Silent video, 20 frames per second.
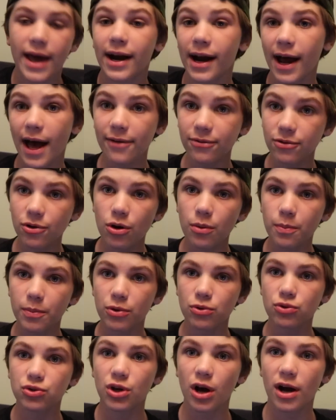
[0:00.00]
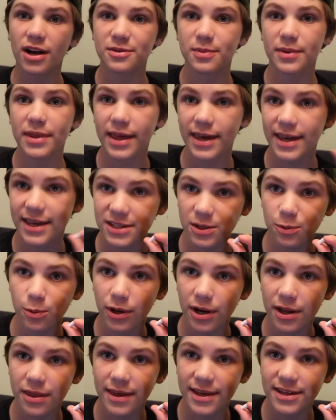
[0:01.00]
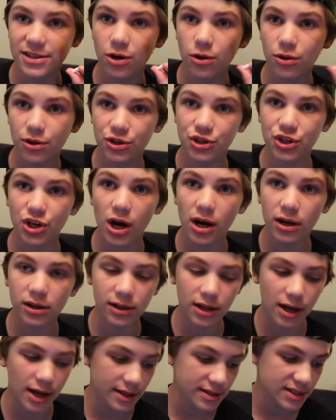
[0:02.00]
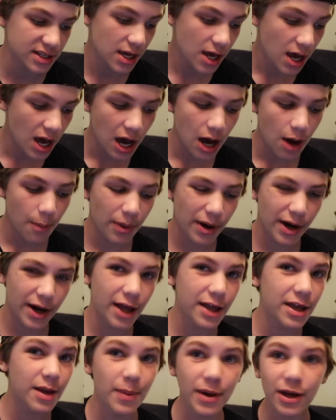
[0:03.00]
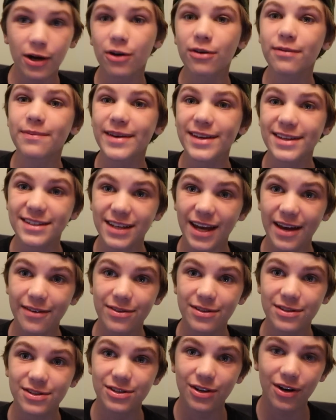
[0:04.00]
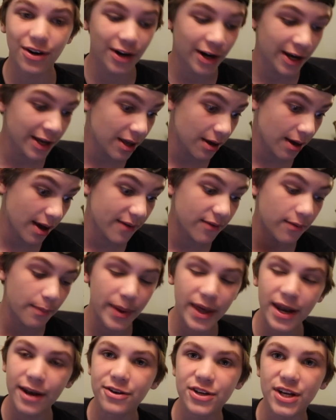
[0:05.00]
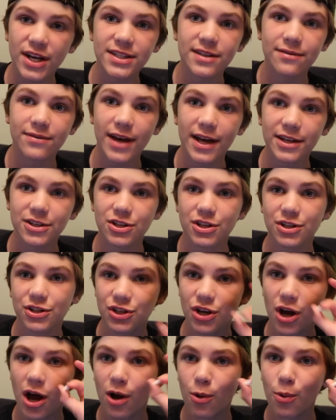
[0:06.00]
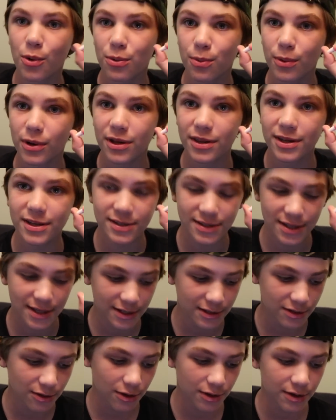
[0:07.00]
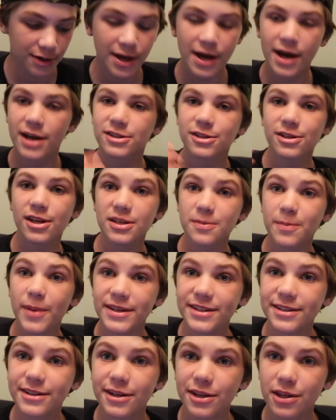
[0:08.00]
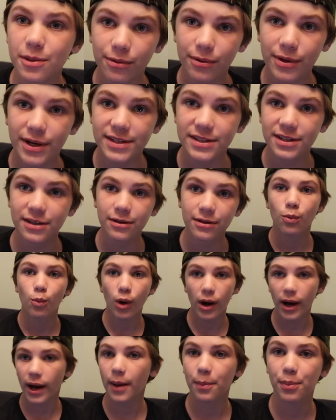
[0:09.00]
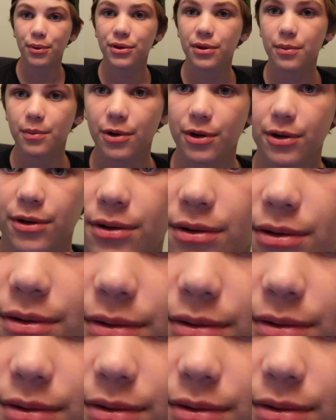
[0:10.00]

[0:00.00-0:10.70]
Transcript: And I have caught bull sharks when there isn't one of these on the shark lines. But you're better off being safe than sorry. You have a better chance of catching a shark with one of these things on. So that's basically the reason why I put them on.